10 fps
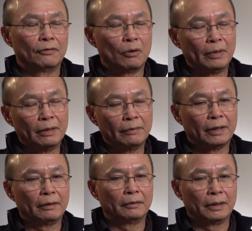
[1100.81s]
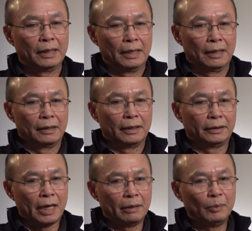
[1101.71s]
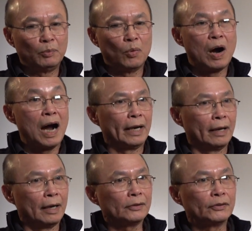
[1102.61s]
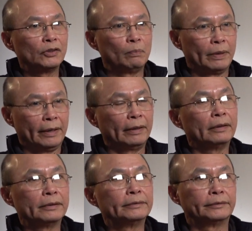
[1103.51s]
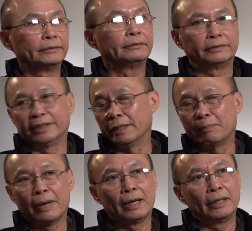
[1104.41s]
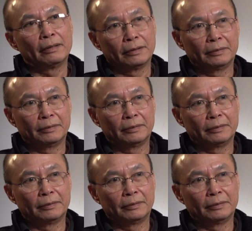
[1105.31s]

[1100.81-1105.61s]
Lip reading: For me, when the Thai people hire us to play in the party,